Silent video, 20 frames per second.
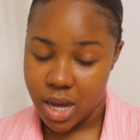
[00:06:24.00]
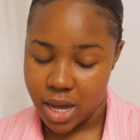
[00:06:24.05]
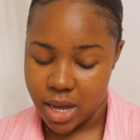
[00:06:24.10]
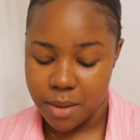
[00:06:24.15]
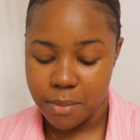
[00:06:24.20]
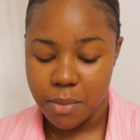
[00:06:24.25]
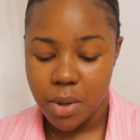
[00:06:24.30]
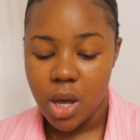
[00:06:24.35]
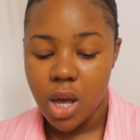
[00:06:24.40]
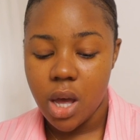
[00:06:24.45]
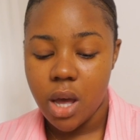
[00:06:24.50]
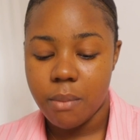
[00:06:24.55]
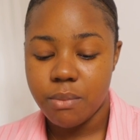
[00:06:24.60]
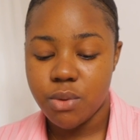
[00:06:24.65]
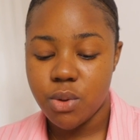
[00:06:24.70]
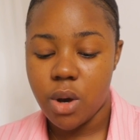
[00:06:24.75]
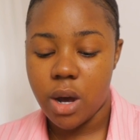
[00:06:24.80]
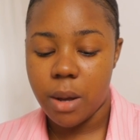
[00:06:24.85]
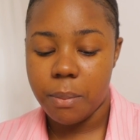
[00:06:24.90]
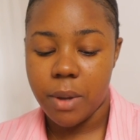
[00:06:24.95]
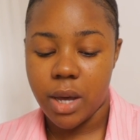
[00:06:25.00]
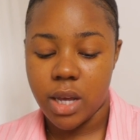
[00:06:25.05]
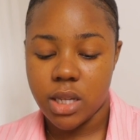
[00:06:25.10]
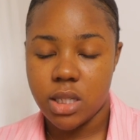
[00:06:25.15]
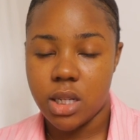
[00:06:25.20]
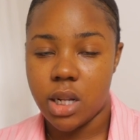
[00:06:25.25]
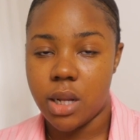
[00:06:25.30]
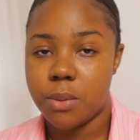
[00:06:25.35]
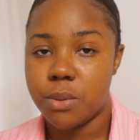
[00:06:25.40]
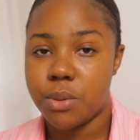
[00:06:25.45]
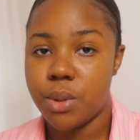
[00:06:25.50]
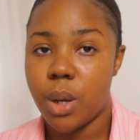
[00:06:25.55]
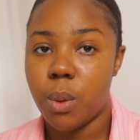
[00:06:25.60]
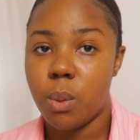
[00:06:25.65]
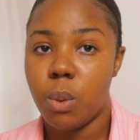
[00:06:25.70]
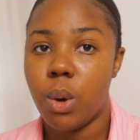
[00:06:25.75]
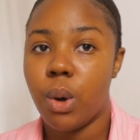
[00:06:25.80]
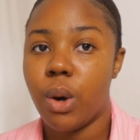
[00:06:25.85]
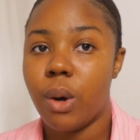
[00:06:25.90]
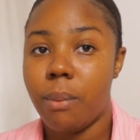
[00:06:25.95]
time. I'm so happy I slept. So I
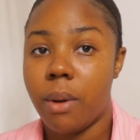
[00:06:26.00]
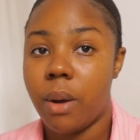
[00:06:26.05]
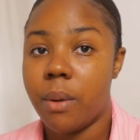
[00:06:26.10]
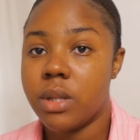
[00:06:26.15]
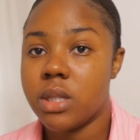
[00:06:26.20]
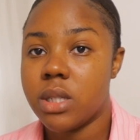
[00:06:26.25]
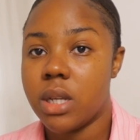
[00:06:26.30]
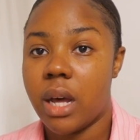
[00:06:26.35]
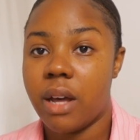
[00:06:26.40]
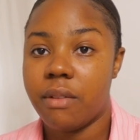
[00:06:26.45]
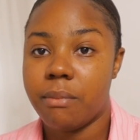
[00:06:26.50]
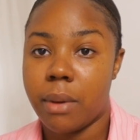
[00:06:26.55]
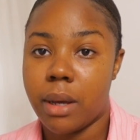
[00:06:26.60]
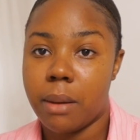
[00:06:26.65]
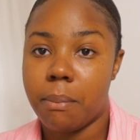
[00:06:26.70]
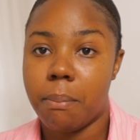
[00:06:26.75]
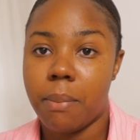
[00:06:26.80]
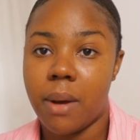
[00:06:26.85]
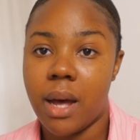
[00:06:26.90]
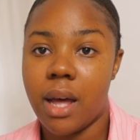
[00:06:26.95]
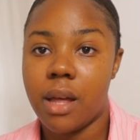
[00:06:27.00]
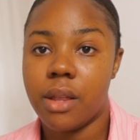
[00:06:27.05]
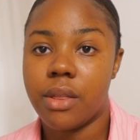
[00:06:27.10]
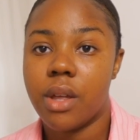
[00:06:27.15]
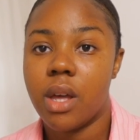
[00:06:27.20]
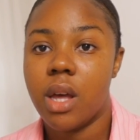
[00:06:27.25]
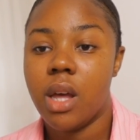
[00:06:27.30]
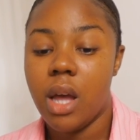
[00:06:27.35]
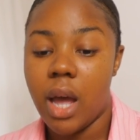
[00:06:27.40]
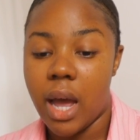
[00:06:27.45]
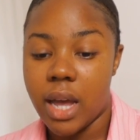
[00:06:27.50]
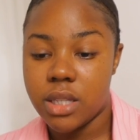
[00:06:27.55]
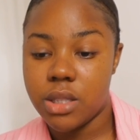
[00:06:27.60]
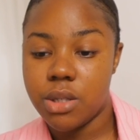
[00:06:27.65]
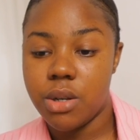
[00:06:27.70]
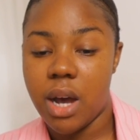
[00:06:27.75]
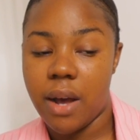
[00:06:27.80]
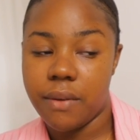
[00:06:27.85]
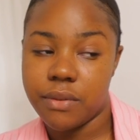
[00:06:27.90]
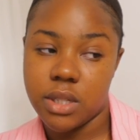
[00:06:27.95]
woke up, I went to have my bath. I
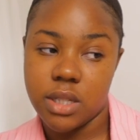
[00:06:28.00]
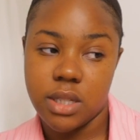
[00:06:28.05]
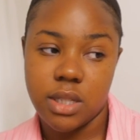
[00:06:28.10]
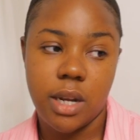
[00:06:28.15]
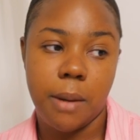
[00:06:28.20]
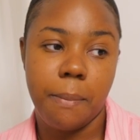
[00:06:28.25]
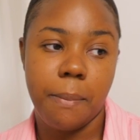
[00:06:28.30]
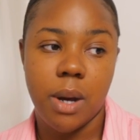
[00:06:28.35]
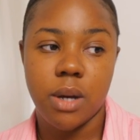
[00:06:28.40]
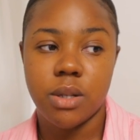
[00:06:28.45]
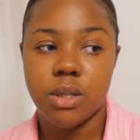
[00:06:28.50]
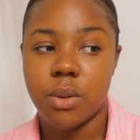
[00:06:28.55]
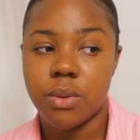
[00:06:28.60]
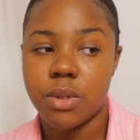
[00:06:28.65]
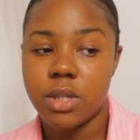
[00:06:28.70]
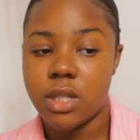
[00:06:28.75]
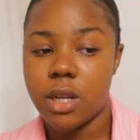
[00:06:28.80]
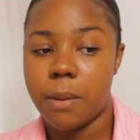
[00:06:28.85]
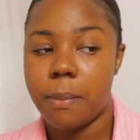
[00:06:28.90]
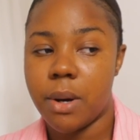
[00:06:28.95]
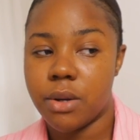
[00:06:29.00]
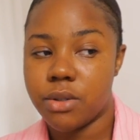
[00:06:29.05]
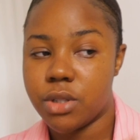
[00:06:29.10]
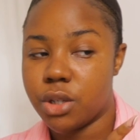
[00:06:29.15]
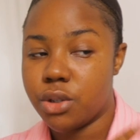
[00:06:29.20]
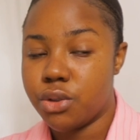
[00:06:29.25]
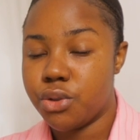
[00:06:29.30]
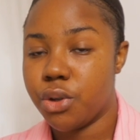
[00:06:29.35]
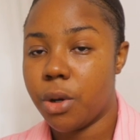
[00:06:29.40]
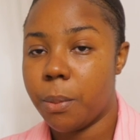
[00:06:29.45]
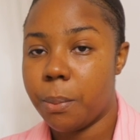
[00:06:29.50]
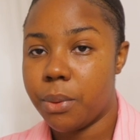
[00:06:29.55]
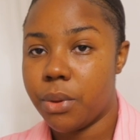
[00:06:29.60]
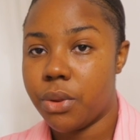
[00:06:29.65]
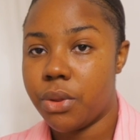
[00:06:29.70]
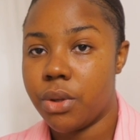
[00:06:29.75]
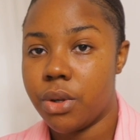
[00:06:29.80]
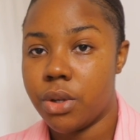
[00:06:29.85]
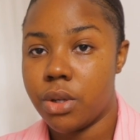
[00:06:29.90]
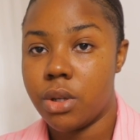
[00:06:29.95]
still have to step out. So I want to step out and drop
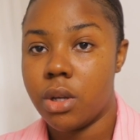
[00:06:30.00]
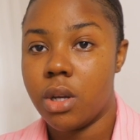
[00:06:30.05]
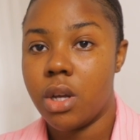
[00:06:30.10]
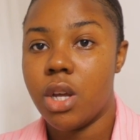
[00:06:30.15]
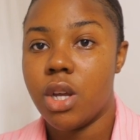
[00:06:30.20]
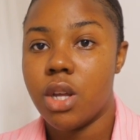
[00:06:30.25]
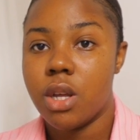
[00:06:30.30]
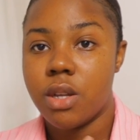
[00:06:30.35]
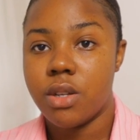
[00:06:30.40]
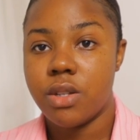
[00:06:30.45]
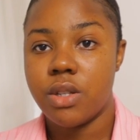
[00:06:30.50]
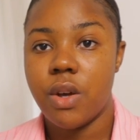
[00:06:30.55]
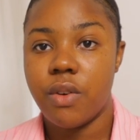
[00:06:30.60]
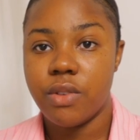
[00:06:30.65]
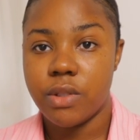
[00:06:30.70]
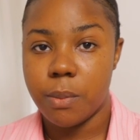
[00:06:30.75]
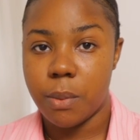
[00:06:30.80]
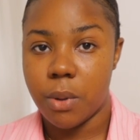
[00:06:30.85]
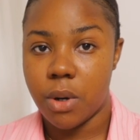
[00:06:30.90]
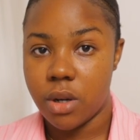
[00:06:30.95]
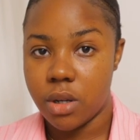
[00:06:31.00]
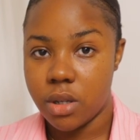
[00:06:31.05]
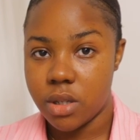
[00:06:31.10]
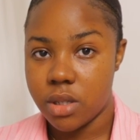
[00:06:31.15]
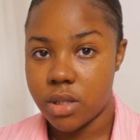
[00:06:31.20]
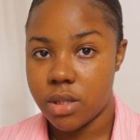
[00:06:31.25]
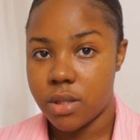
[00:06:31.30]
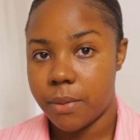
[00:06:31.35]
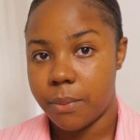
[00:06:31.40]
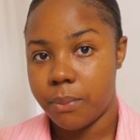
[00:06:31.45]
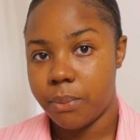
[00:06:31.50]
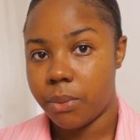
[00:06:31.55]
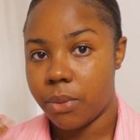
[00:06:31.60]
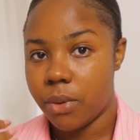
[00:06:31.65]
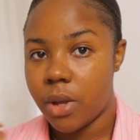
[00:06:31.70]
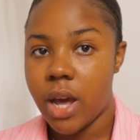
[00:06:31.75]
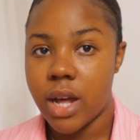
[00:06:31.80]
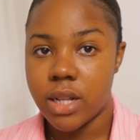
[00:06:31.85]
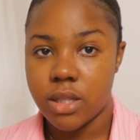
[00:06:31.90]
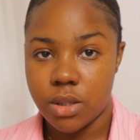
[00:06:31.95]
the
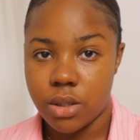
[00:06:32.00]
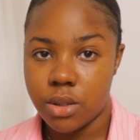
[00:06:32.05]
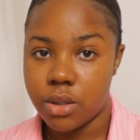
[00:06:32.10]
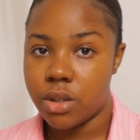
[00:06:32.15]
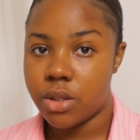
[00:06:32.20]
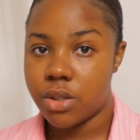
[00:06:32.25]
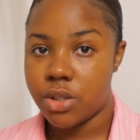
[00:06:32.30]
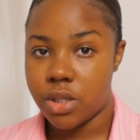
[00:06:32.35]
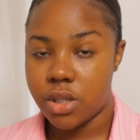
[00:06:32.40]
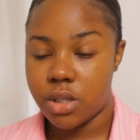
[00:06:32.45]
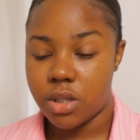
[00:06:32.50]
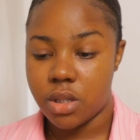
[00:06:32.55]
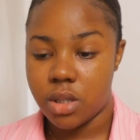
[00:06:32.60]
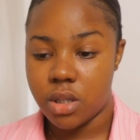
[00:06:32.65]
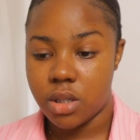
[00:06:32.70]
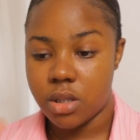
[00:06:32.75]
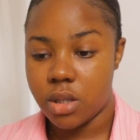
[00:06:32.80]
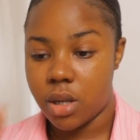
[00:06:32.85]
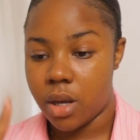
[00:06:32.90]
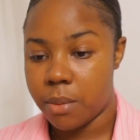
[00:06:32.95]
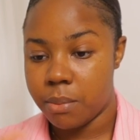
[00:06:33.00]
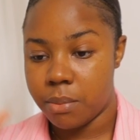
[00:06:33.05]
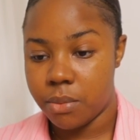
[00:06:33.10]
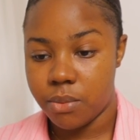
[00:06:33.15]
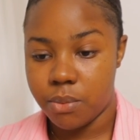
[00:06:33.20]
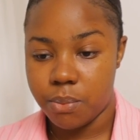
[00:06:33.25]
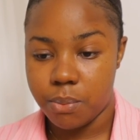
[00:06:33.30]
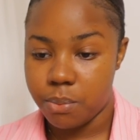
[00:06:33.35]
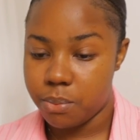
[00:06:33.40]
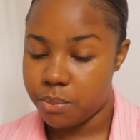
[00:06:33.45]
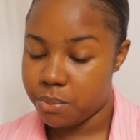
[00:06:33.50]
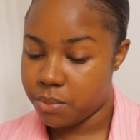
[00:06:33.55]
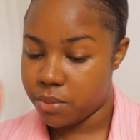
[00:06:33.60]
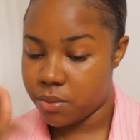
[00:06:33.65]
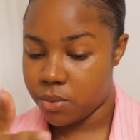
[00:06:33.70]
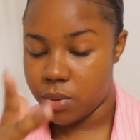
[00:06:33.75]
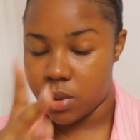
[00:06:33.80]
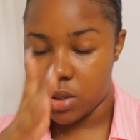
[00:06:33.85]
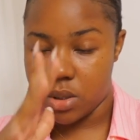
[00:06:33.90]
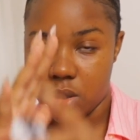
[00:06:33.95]
softbox at the logistics and
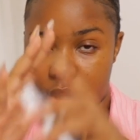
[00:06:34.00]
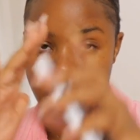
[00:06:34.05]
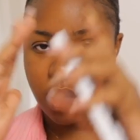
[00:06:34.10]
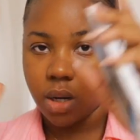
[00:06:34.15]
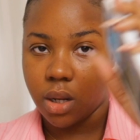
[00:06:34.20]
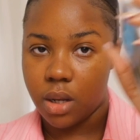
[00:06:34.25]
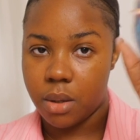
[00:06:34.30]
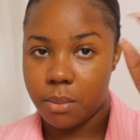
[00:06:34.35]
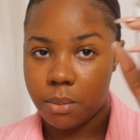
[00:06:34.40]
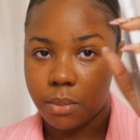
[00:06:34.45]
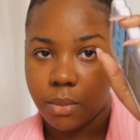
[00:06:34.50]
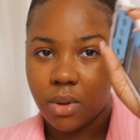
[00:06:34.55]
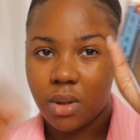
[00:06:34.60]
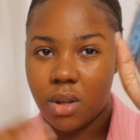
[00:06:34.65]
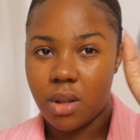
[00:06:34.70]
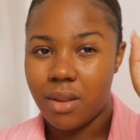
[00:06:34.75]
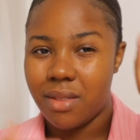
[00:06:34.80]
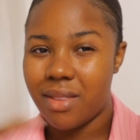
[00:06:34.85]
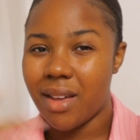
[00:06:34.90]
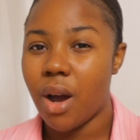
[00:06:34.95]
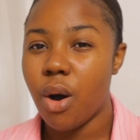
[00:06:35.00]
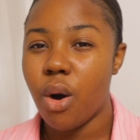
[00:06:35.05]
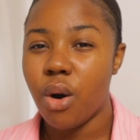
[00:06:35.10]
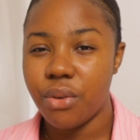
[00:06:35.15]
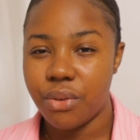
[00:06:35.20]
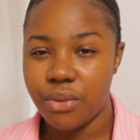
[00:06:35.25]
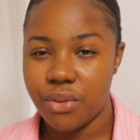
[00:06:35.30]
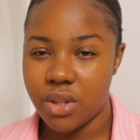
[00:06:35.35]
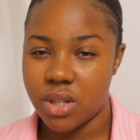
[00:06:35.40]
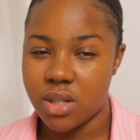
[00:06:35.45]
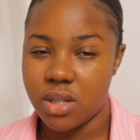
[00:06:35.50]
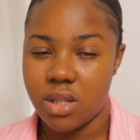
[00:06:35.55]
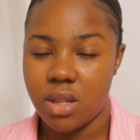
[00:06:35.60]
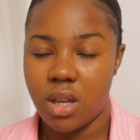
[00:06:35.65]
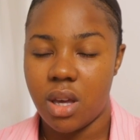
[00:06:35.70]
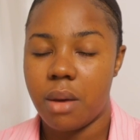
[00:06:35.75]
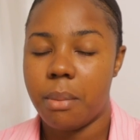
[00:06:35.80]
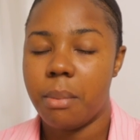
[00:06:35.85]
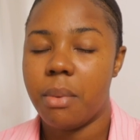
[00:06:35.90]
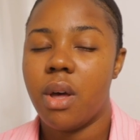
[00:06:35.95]
what's their name? Their office,
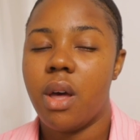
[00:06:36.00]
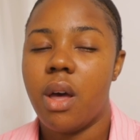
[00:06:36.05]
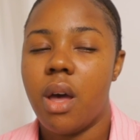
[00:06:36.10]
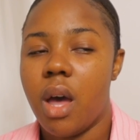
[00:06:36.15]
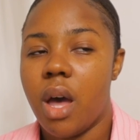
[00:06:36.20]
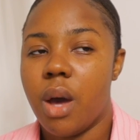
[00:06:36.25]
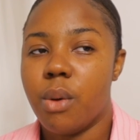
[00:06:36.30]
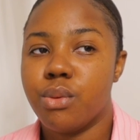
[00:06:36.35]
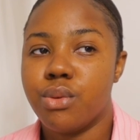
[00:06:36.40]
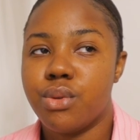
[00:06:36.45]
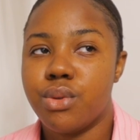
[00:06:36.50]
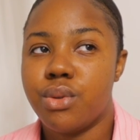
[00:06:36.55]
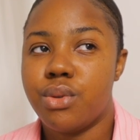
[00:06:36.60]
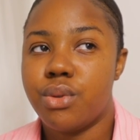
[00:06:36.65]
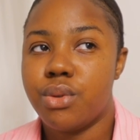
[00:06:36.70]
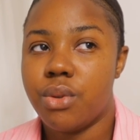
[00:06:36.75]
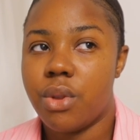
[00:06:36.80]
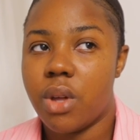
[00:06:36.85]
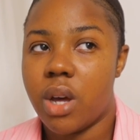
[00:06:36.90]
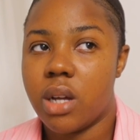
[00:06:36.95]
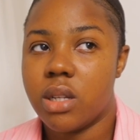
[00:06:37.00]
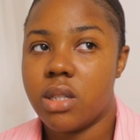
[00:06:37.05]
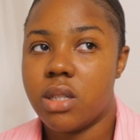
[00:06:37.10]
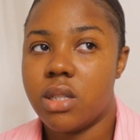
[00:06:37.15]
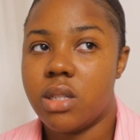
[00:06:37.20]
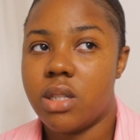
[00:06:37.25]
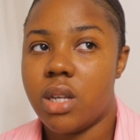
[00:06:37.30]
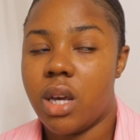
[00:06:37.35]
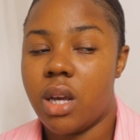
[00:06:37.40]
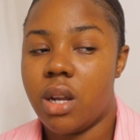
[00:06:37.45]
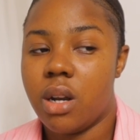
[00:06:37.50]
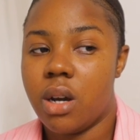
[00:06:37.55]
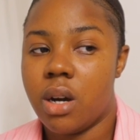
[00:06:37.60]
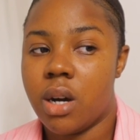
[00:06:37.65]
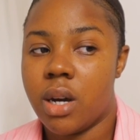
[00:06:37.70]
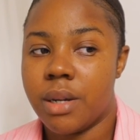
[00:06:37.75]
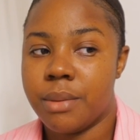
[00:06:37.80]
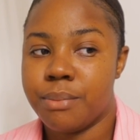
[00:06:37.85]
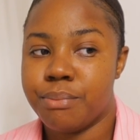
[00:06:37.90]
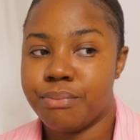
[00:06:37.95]
yeah. I want to do that. Then
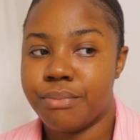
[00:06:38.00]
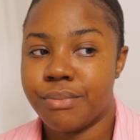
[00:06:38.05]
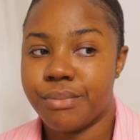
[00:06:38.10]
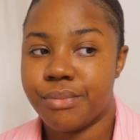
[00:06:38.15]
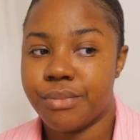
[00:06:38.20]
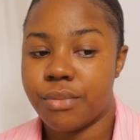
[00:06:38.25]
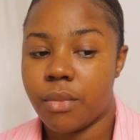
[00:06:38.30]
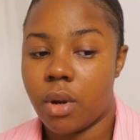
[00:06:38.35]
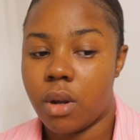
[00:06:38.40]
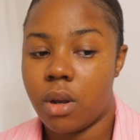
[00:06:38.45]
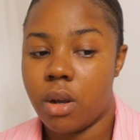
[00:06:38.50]
um